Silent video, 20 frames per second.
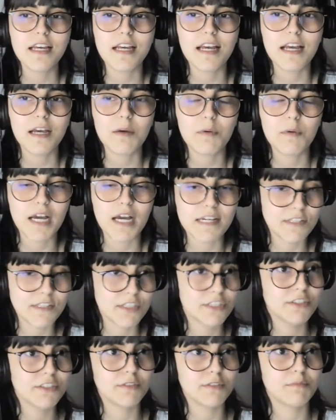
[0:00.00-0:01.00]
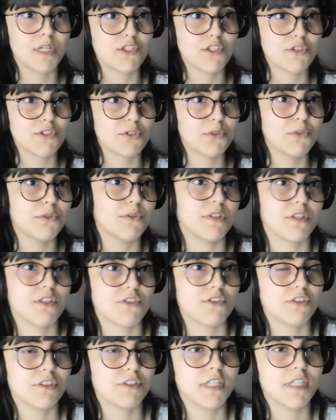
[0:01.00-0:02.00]
I started my
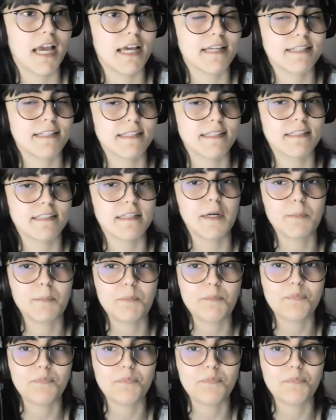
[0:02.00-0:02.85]
journey as